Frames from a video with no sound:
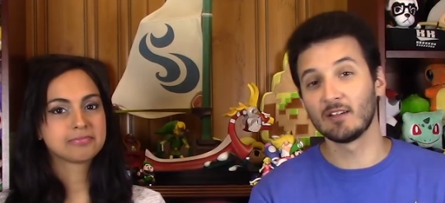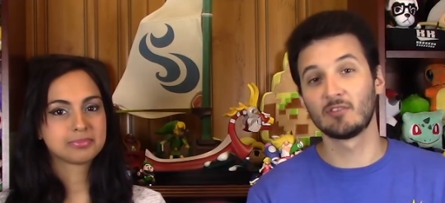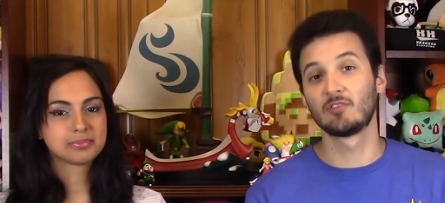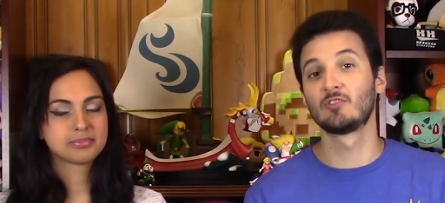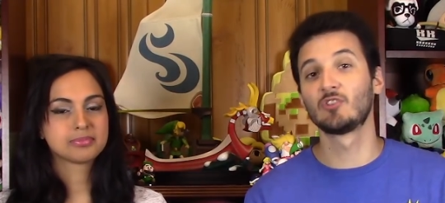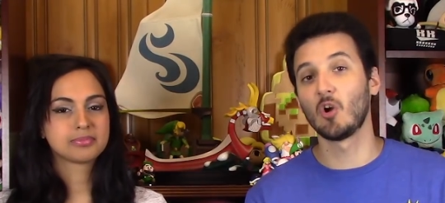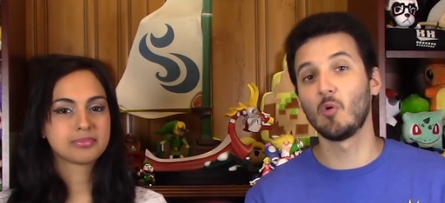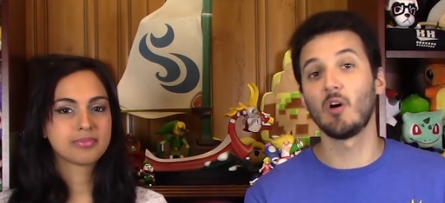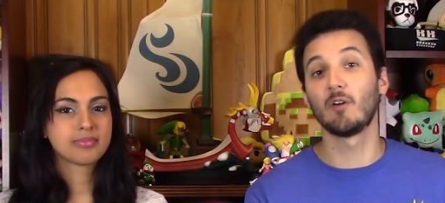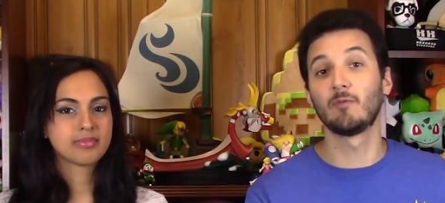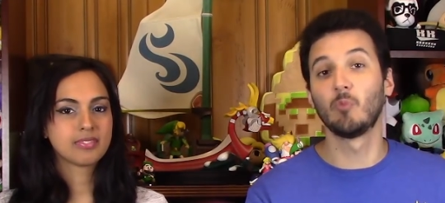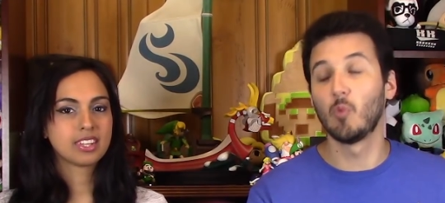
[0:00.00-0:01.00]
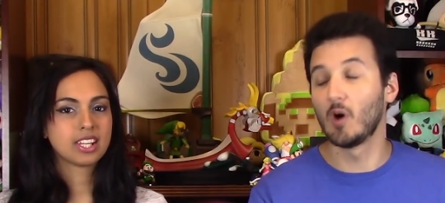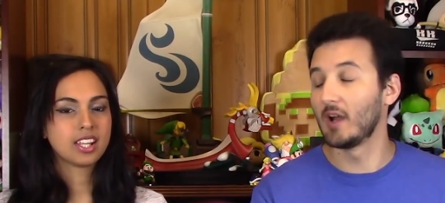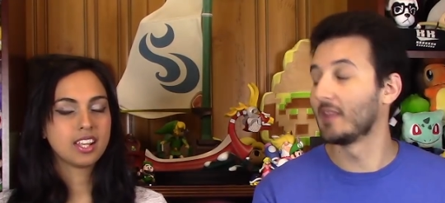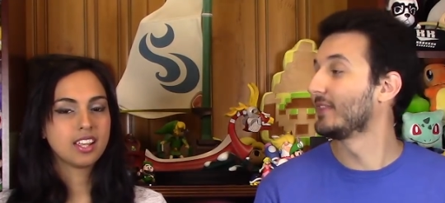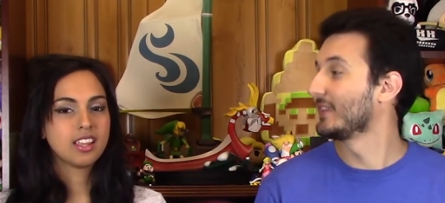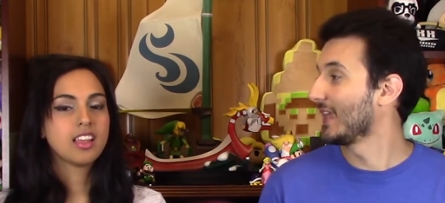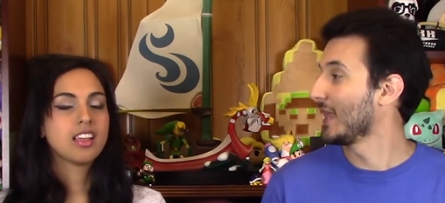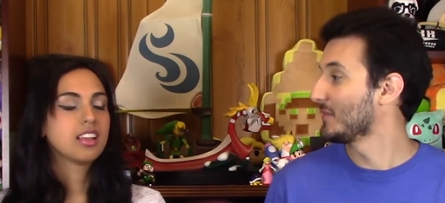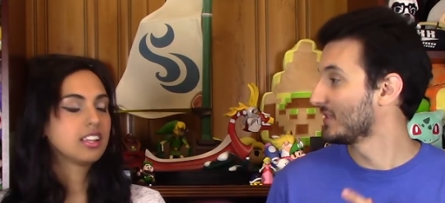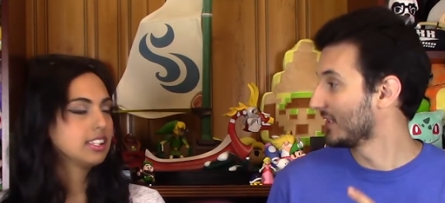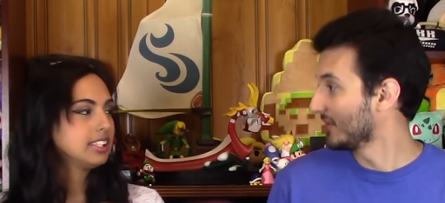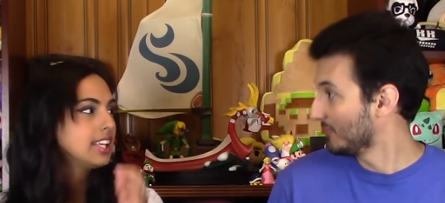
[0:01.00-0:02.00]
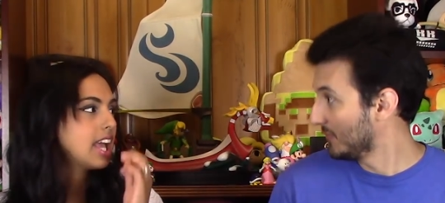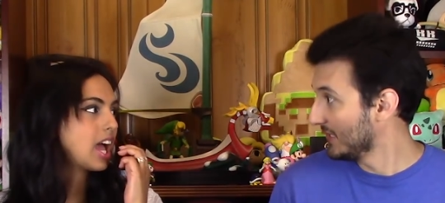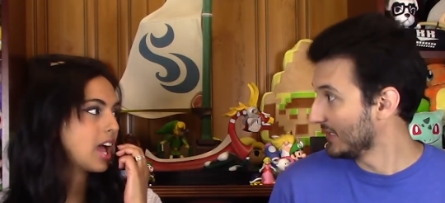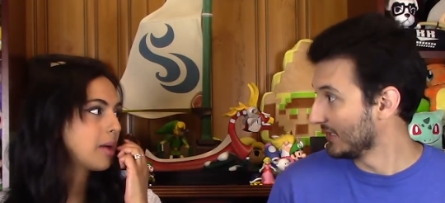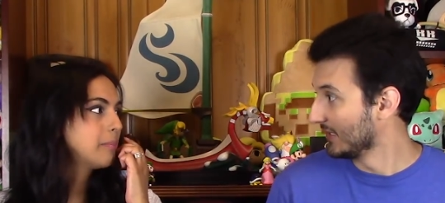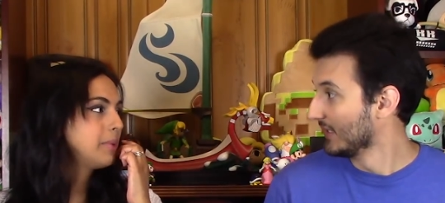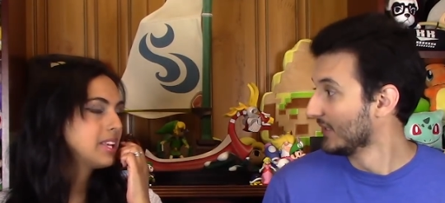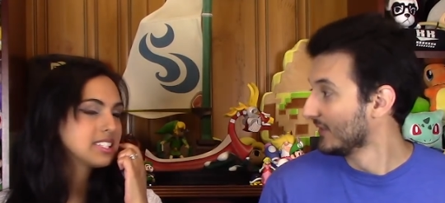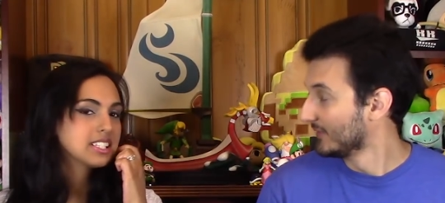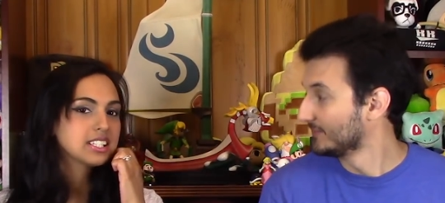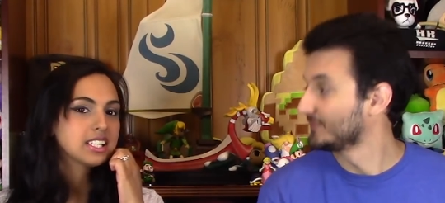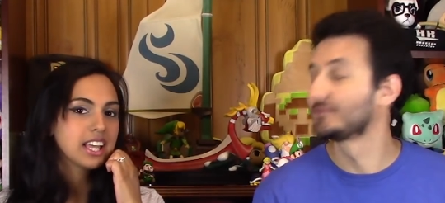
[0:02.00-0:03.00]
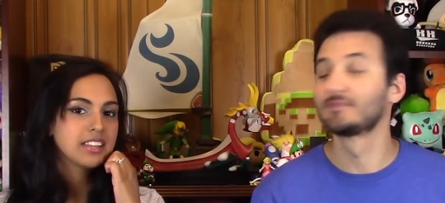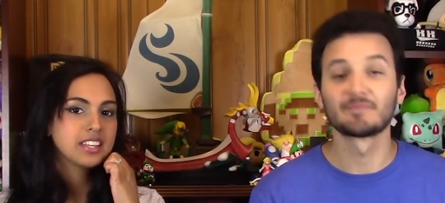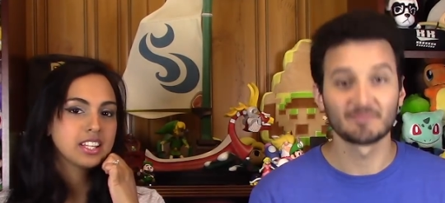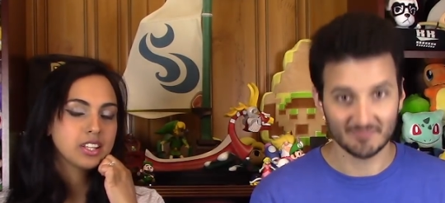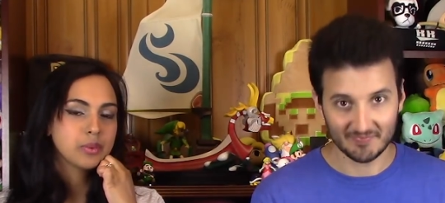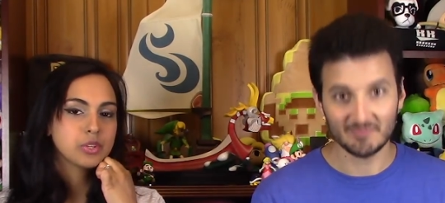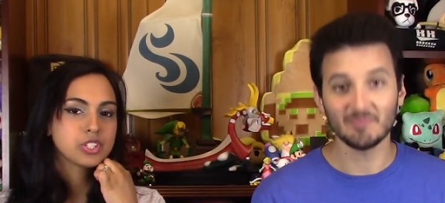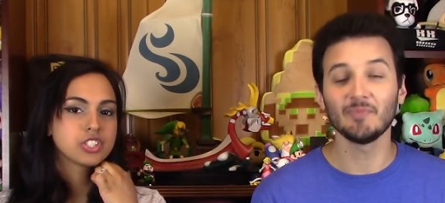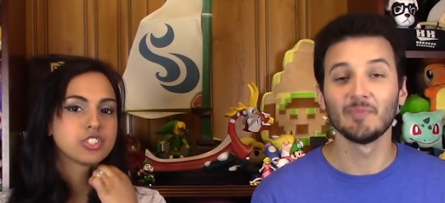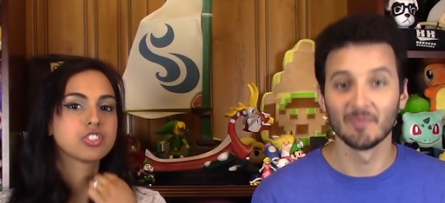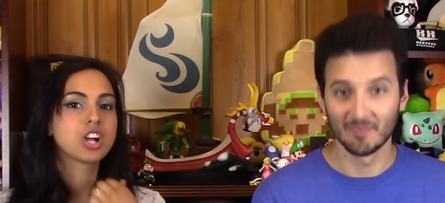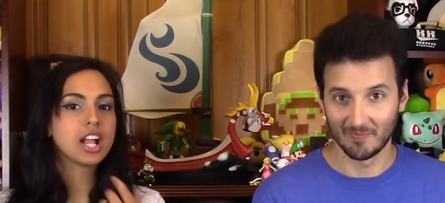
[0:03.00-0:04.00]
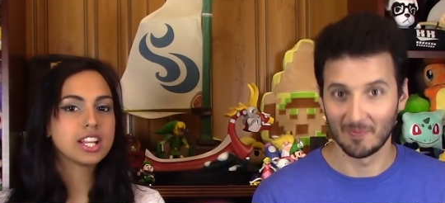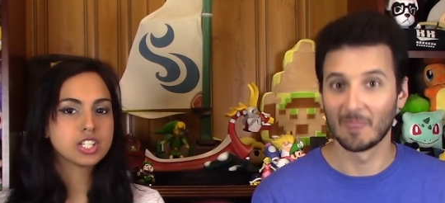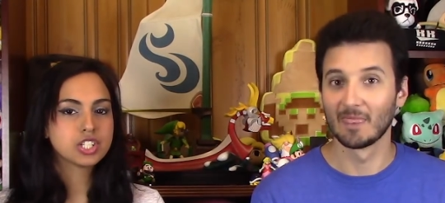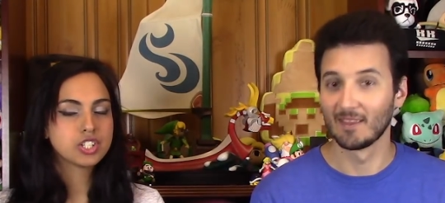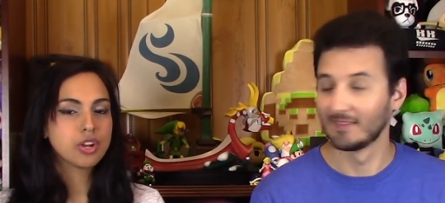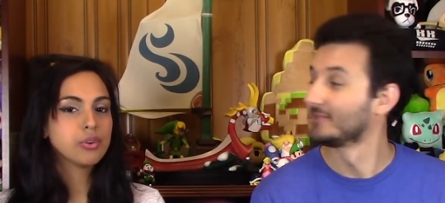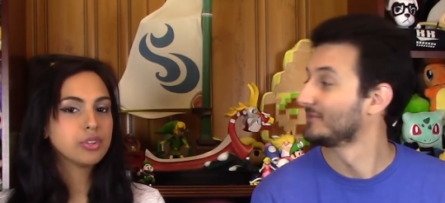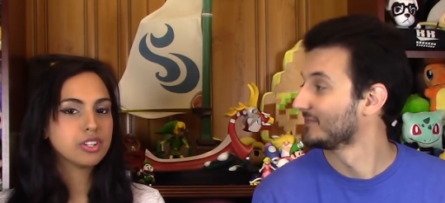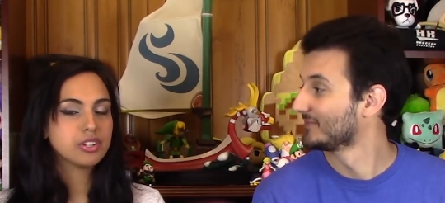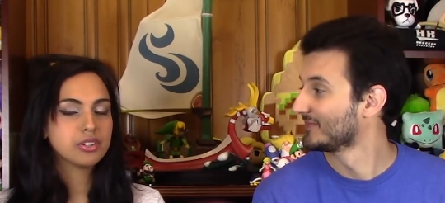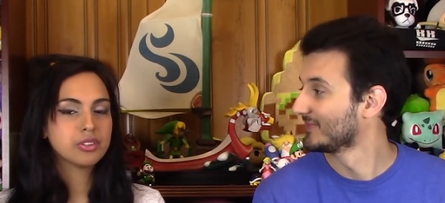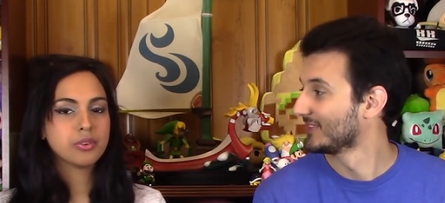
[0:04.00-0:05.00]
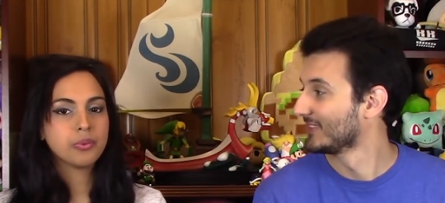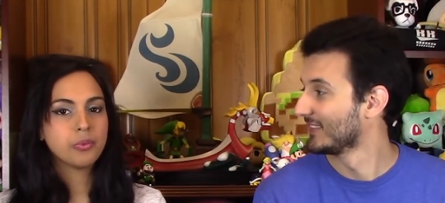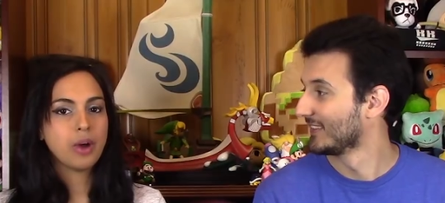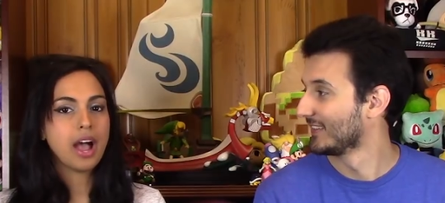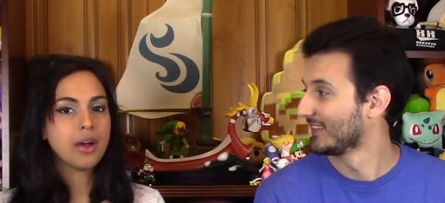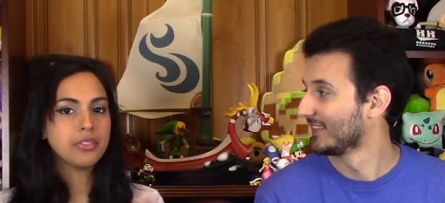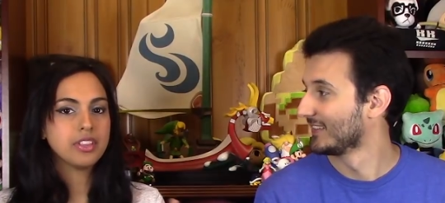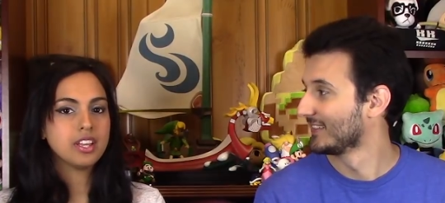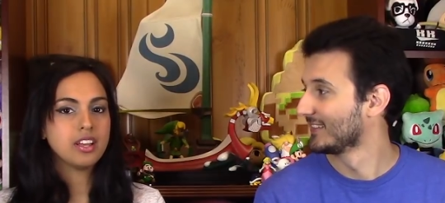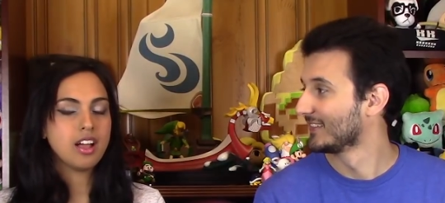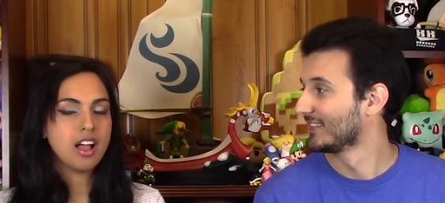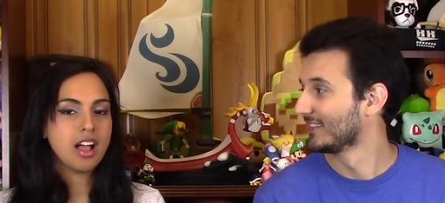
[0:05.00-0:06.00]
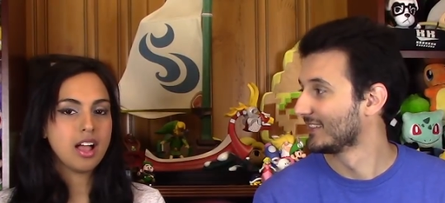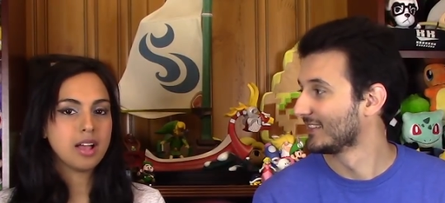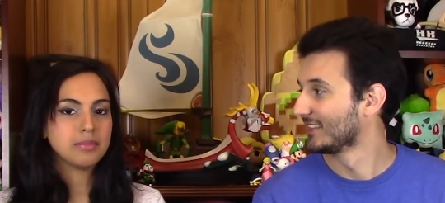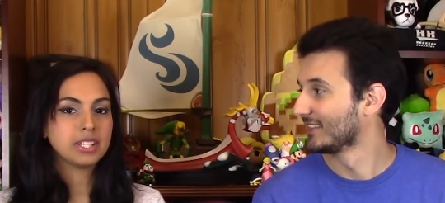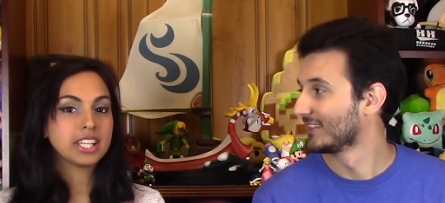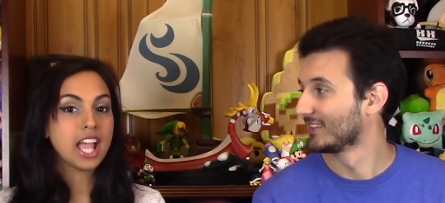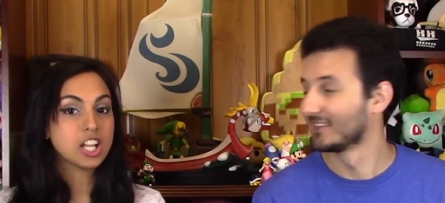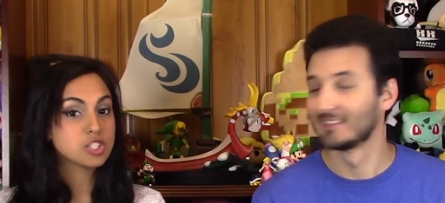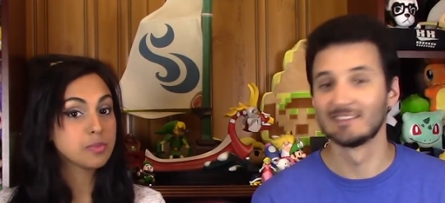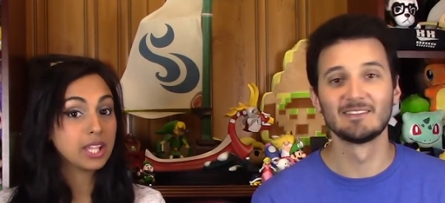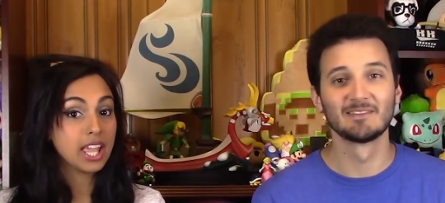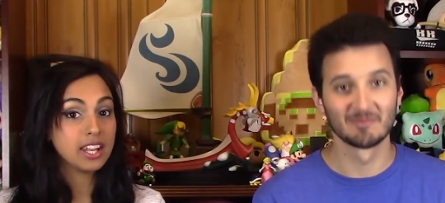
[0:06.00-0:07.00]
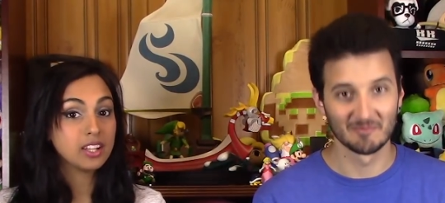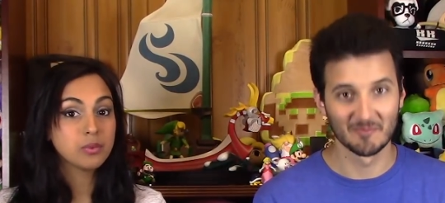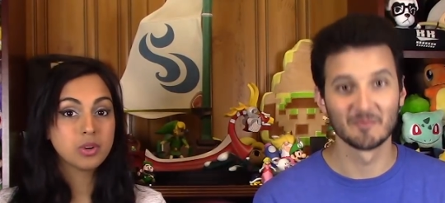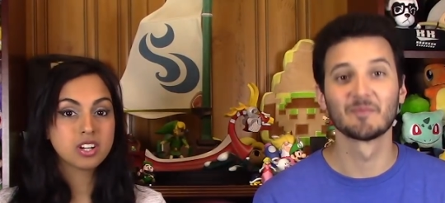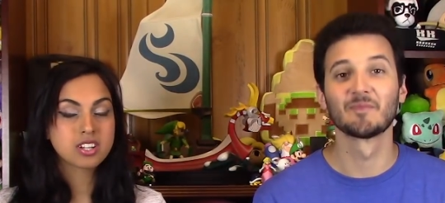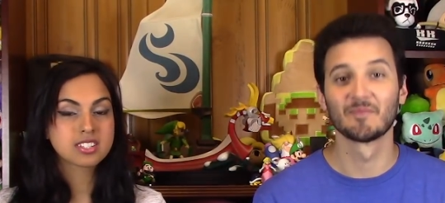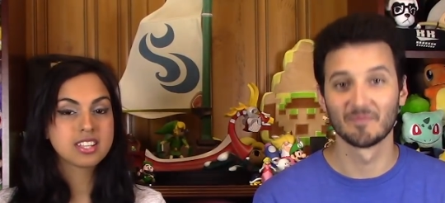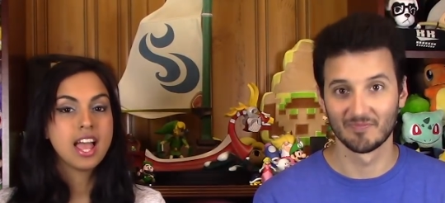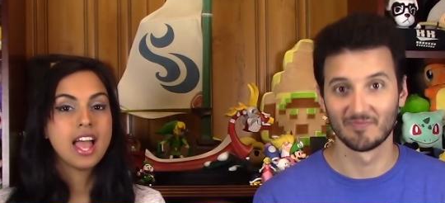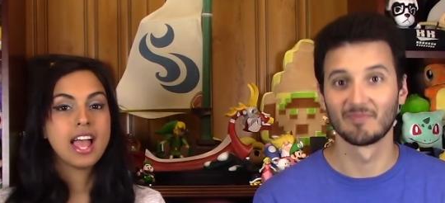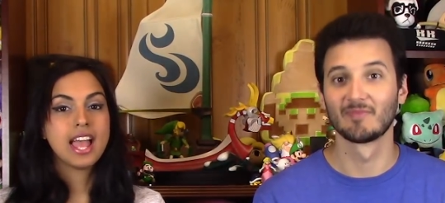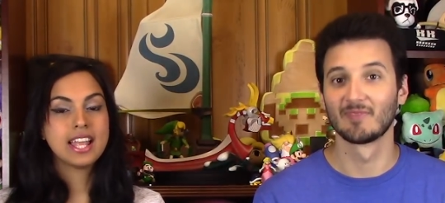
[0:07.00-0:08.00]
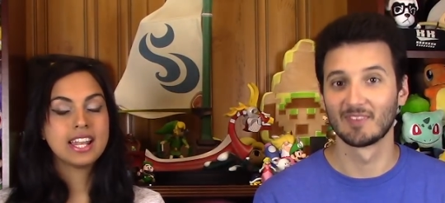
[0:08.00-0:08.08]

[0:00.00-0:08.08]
Speaker 1: of show off what the game is going to yeah, be. Yeah,
Speaker 2: basically, I think they were just trying to show you how the um, the catch mechanic works and